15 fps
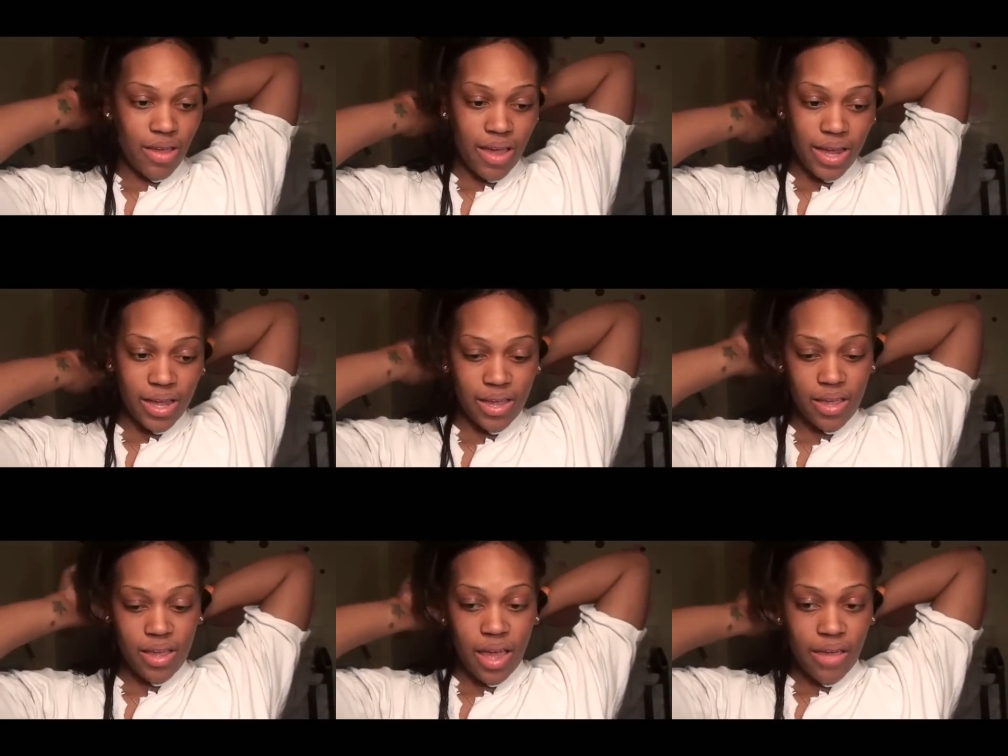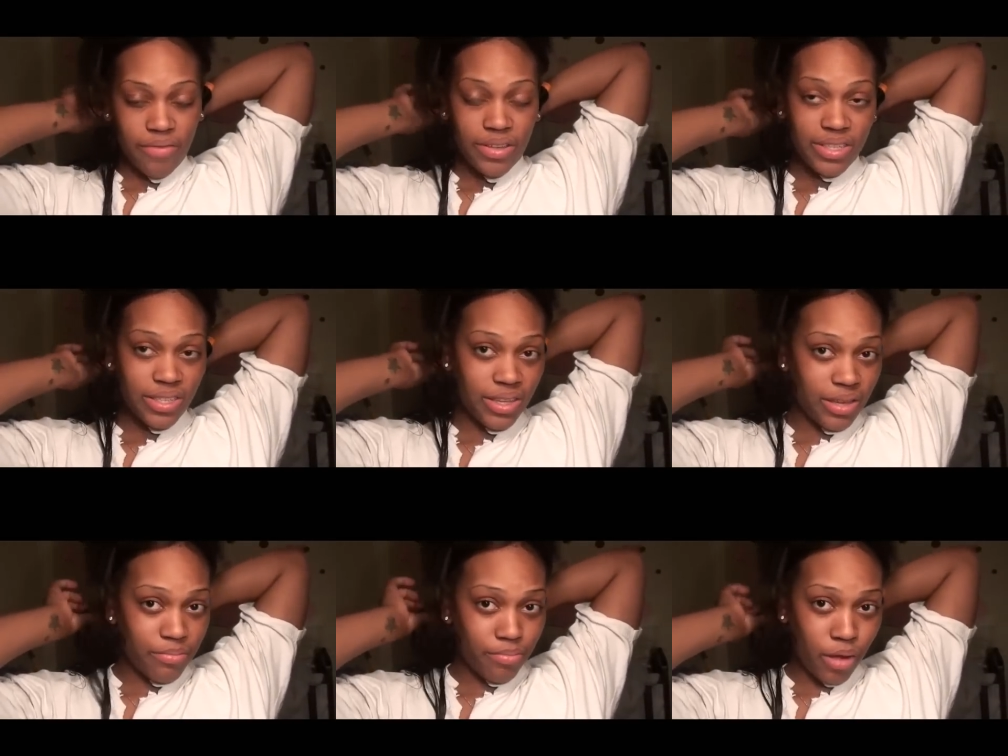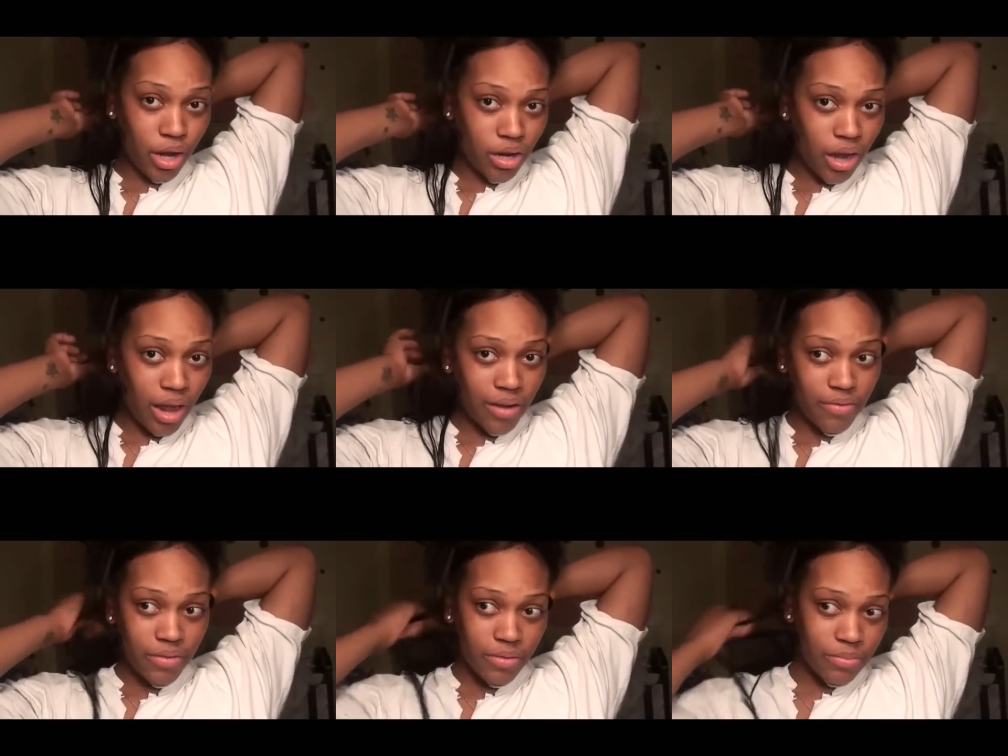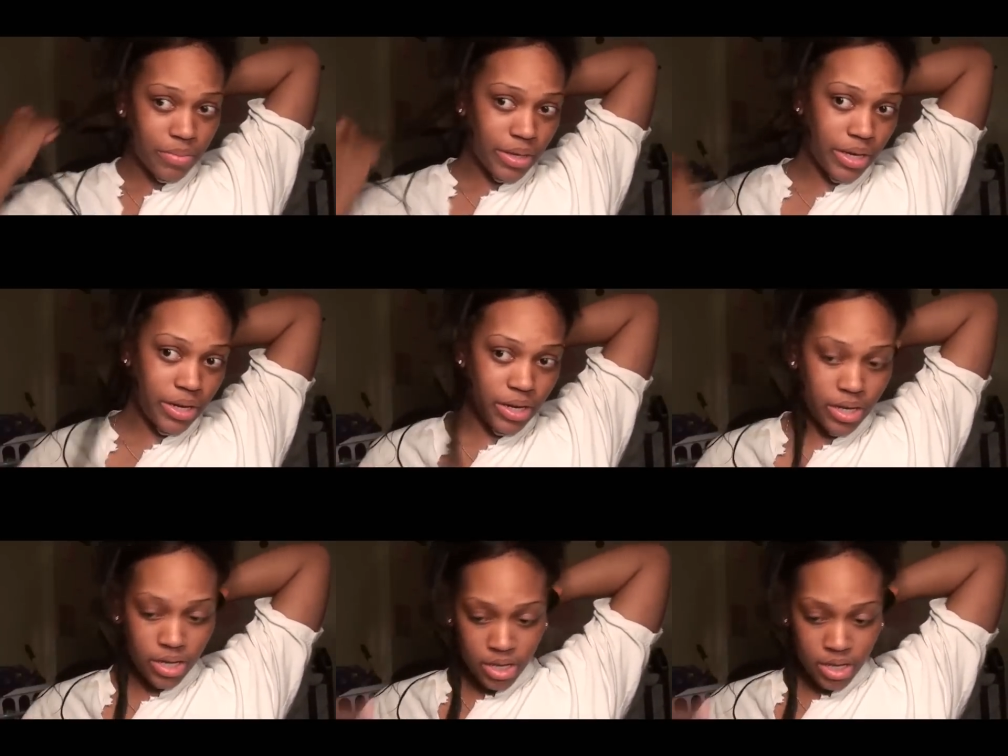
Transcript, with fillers: I obviously bought a lot of them, but